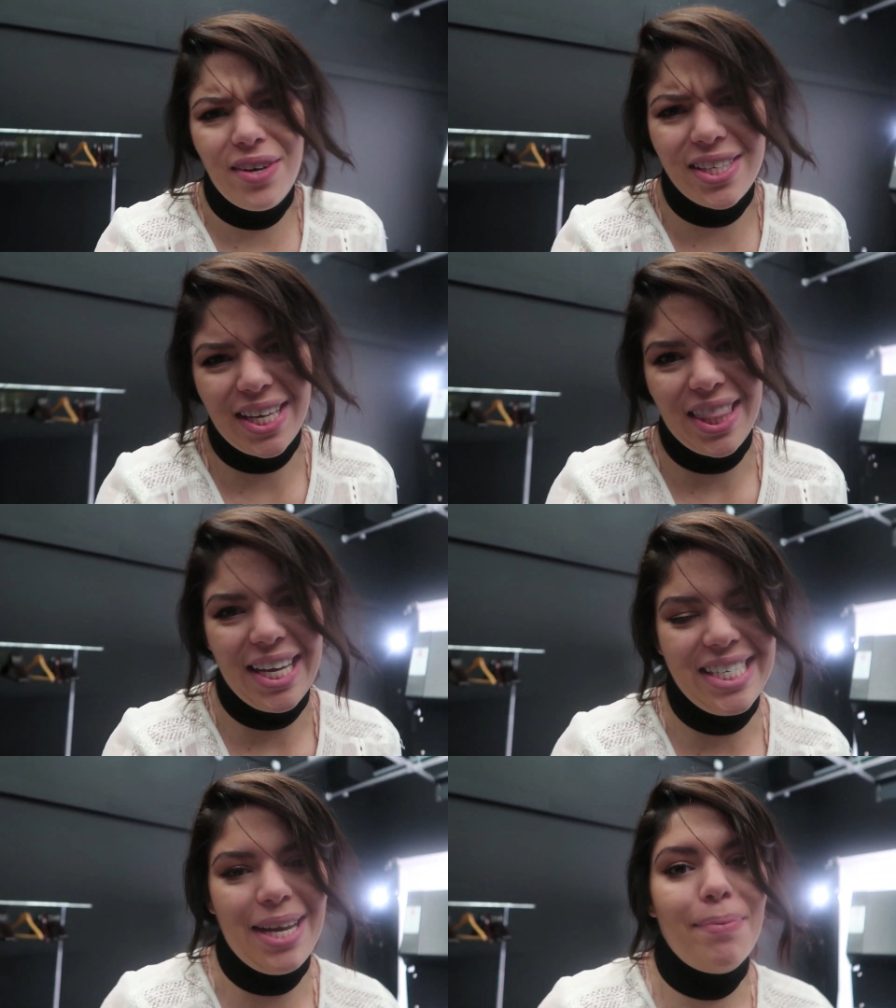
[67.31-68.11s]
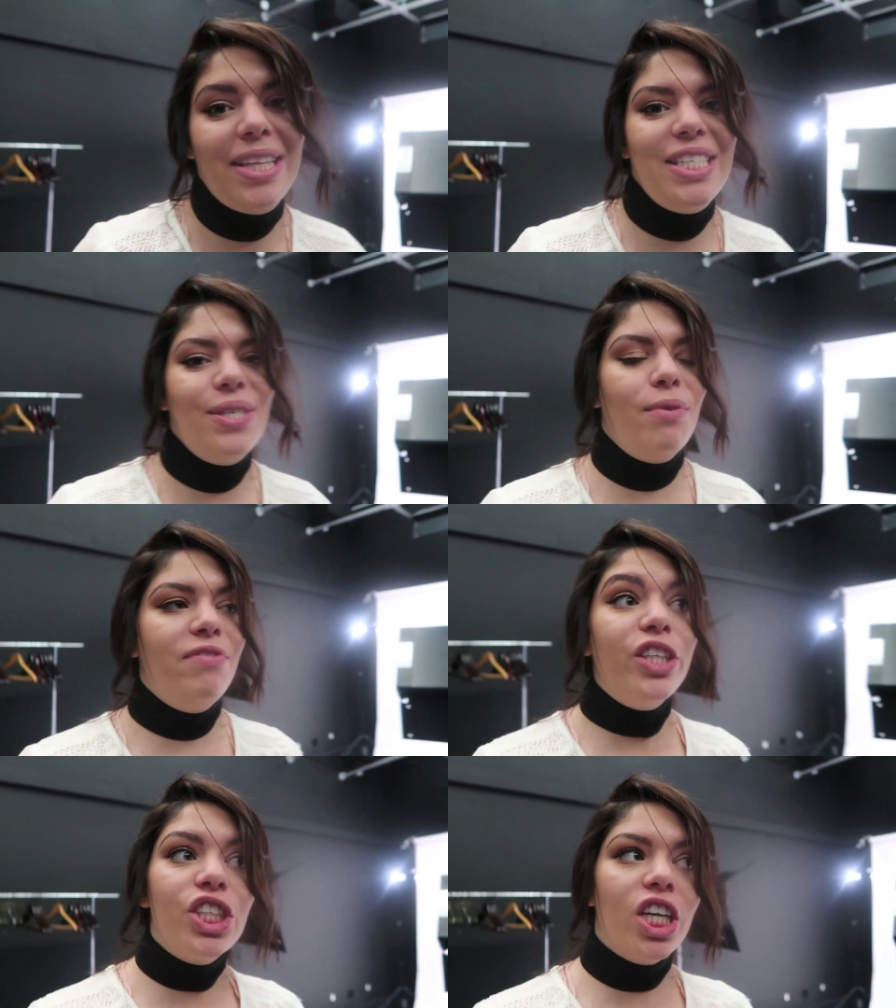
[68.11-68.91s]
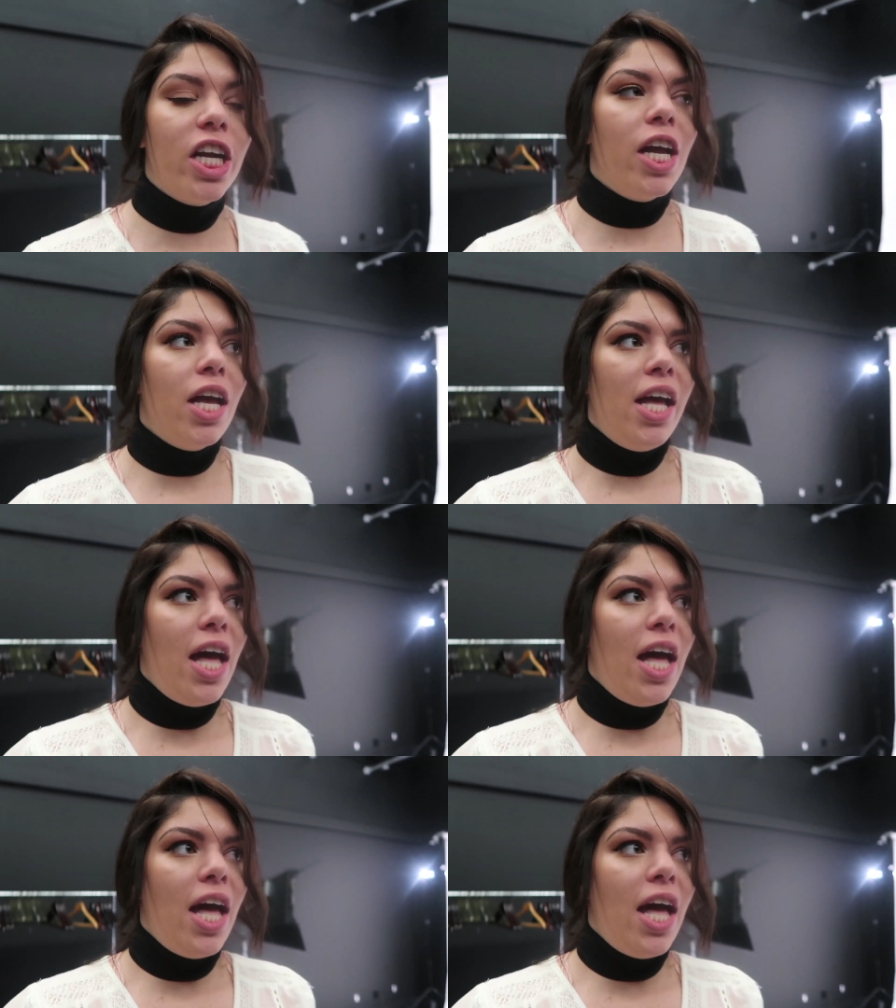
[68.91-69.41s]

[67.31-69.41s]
you guys get the idea, but they do a feature